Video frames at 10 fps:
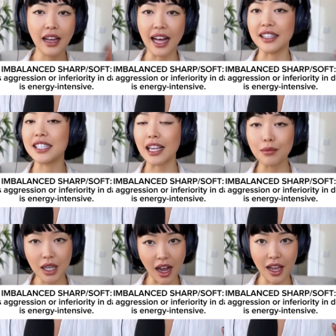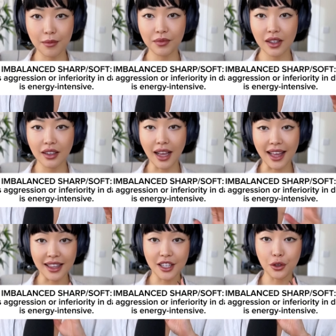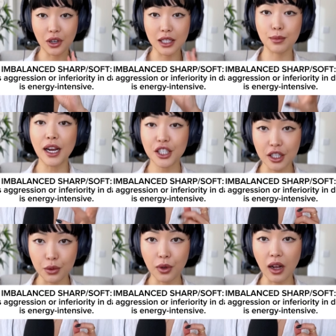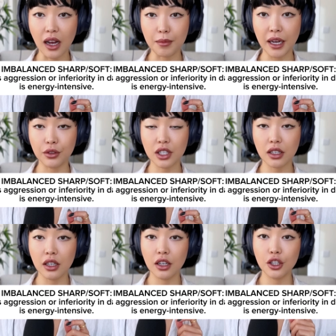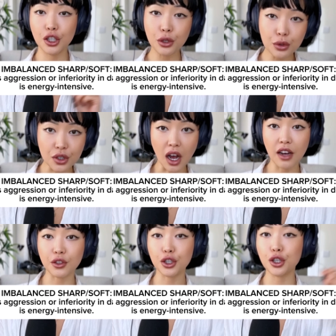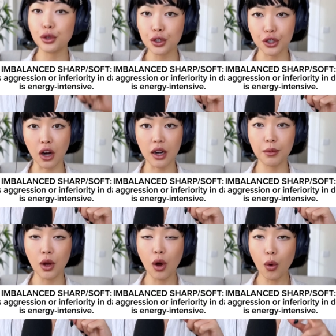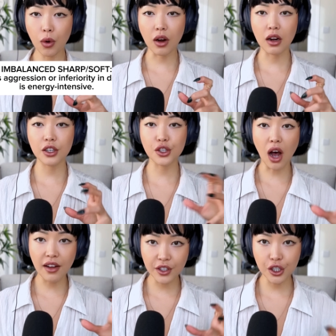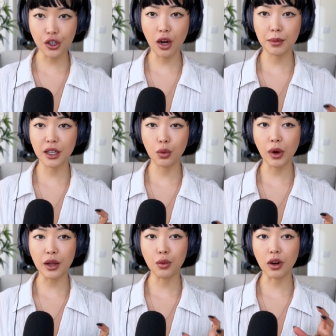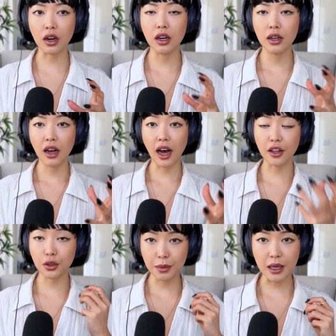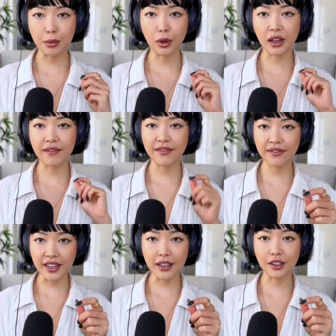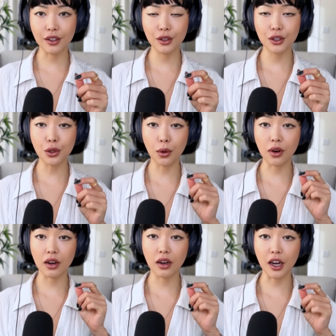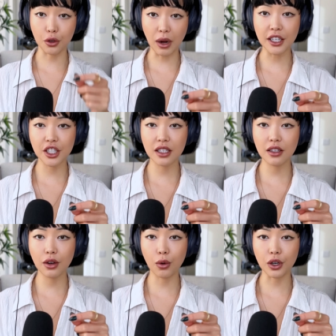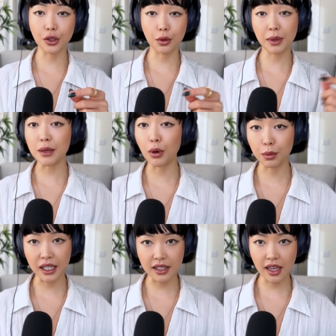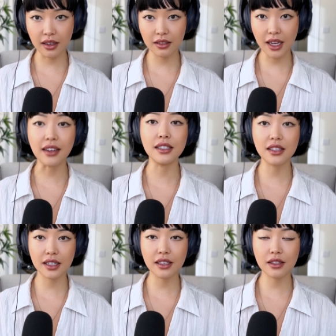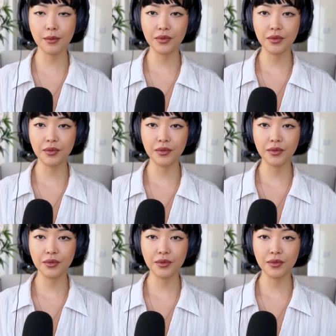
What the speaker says: at the same time. And then your expressions will come out too soft or too sharp, or soft and sharp in a way where other people can feel your aggression or your people-pleasing tendencies.